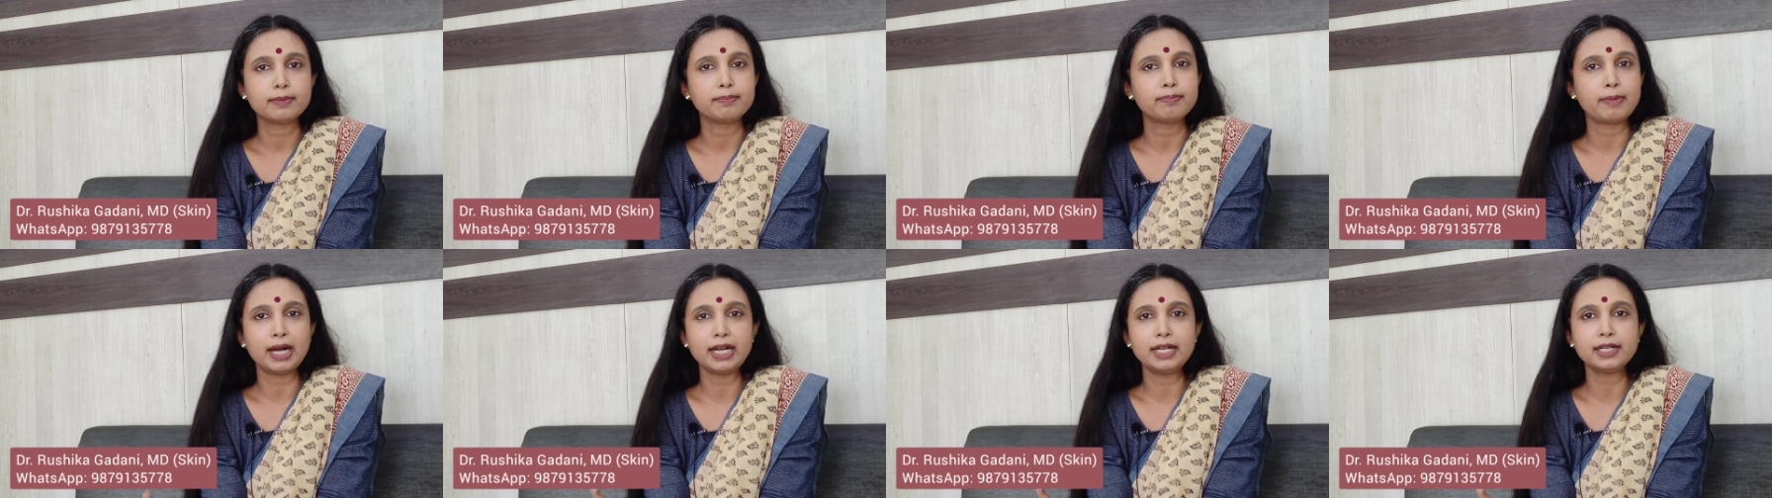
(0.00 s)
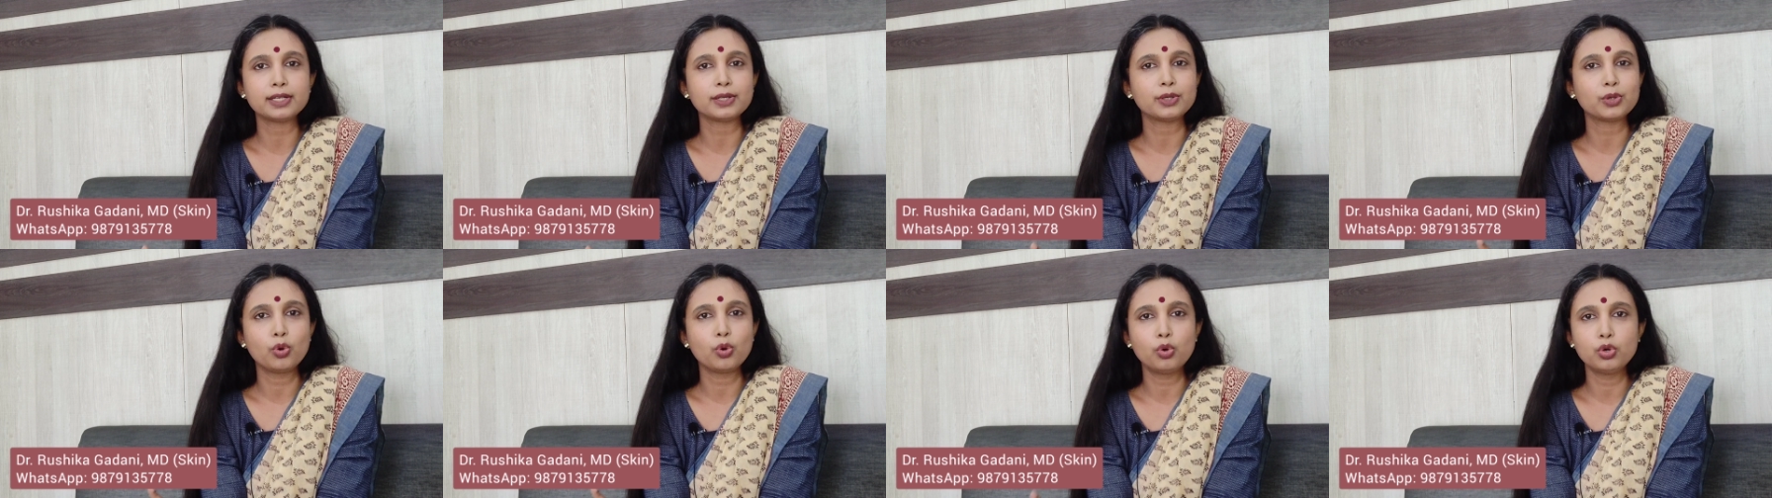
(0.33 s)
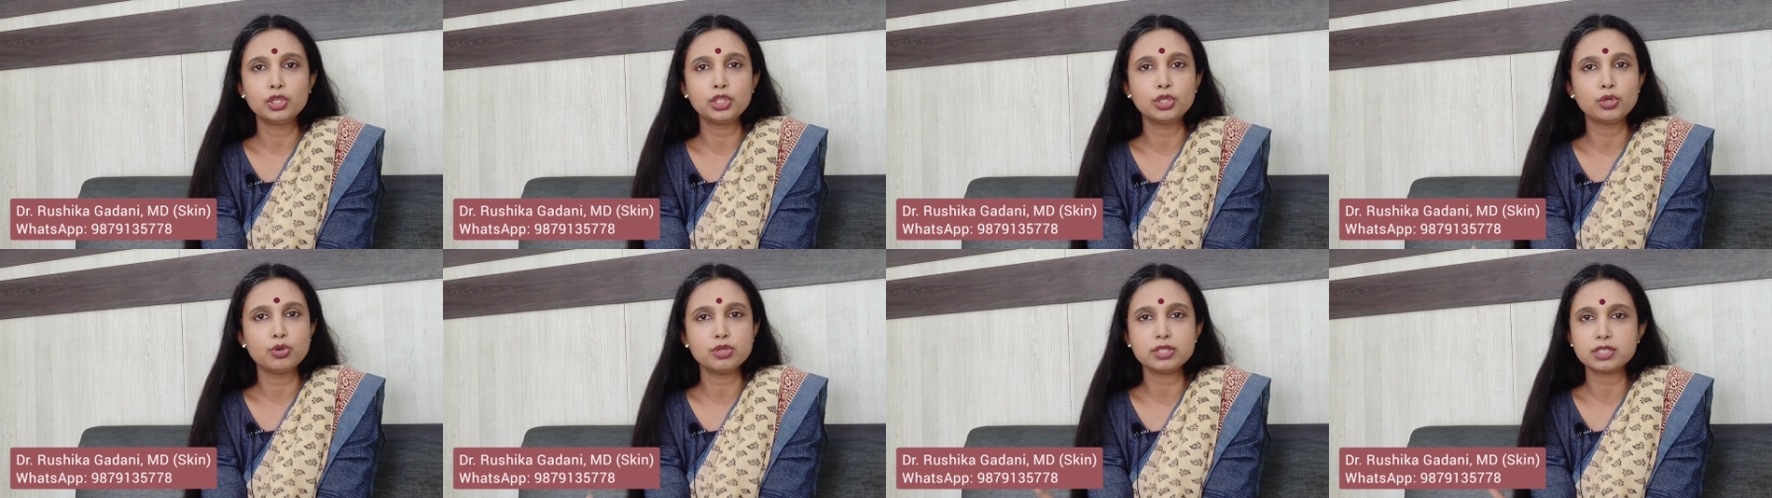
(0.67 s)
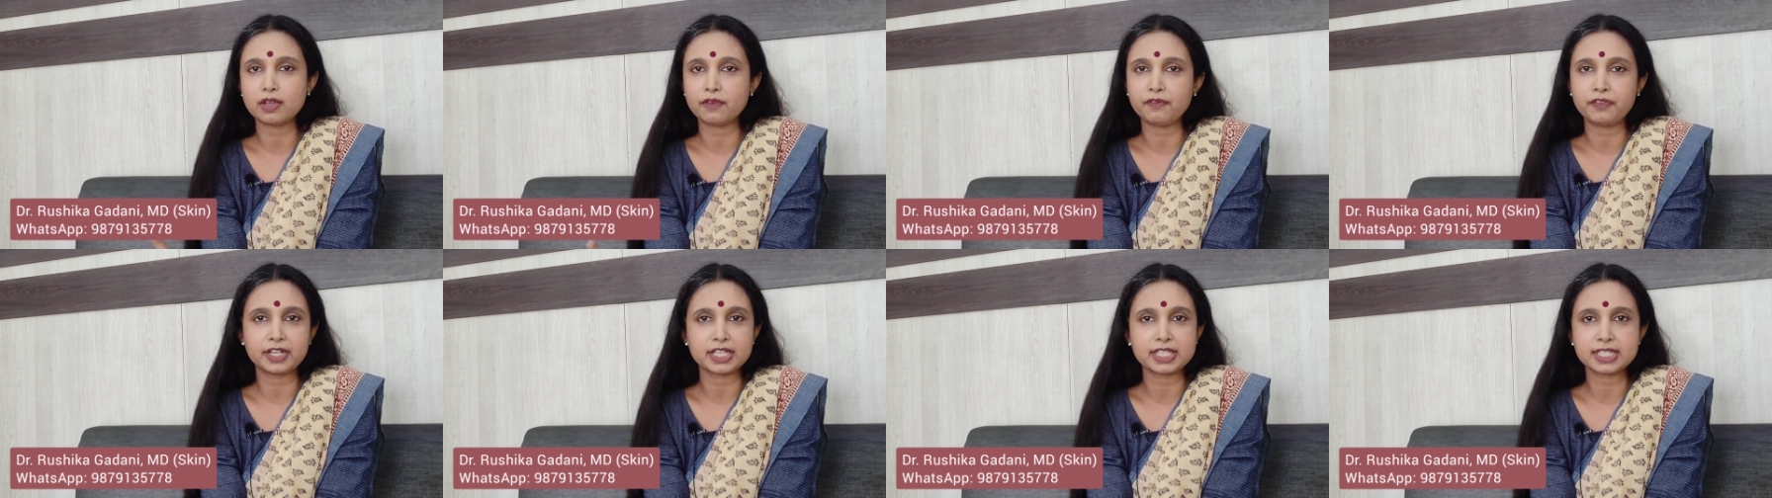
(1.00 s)
But don't use
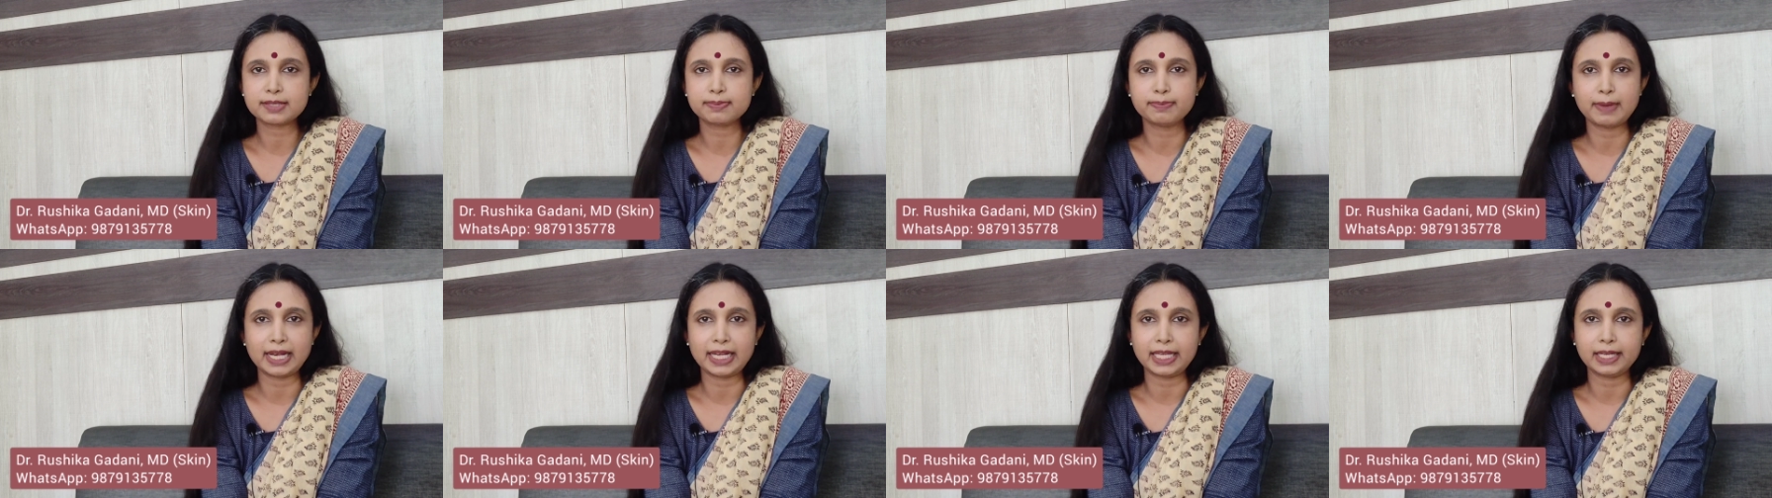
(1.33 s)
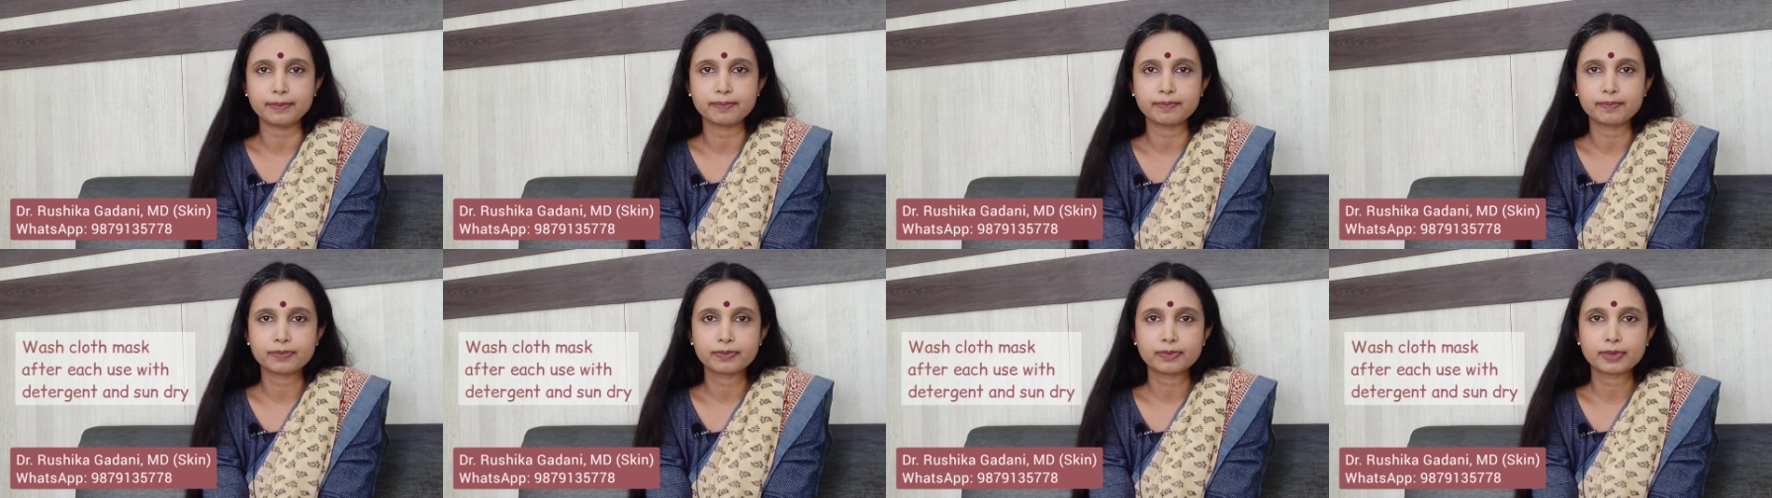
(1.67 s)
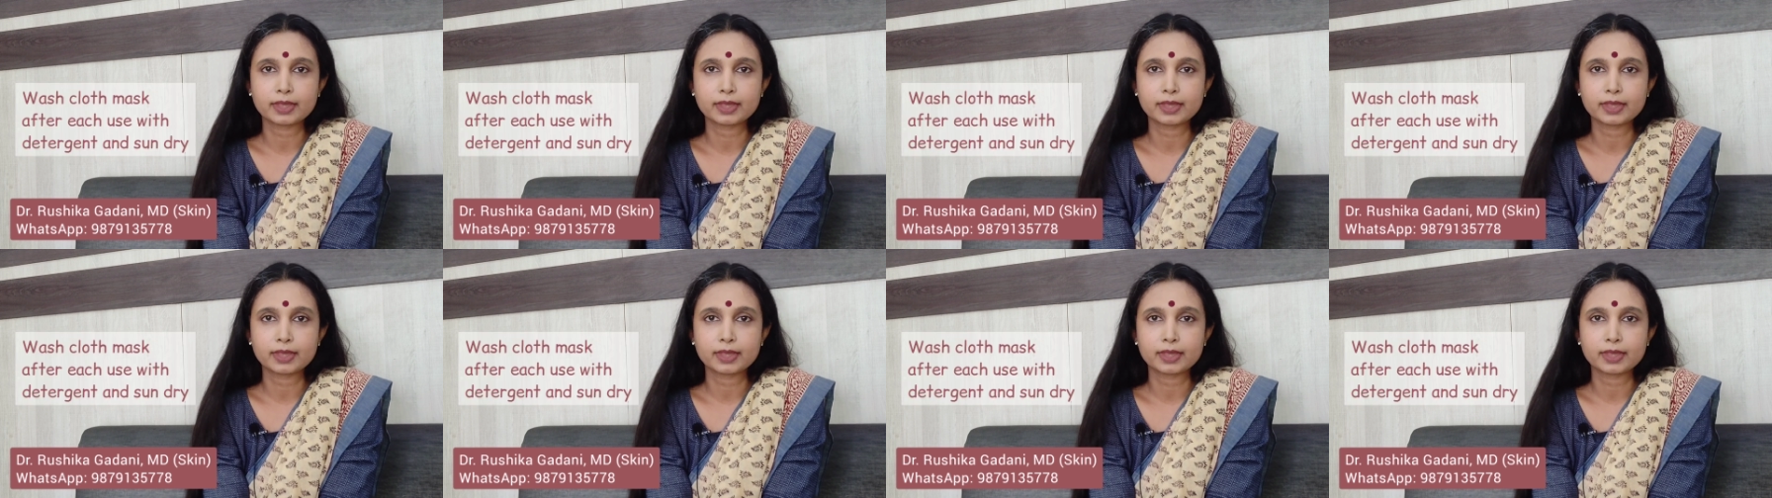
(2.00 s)
if it is smelly.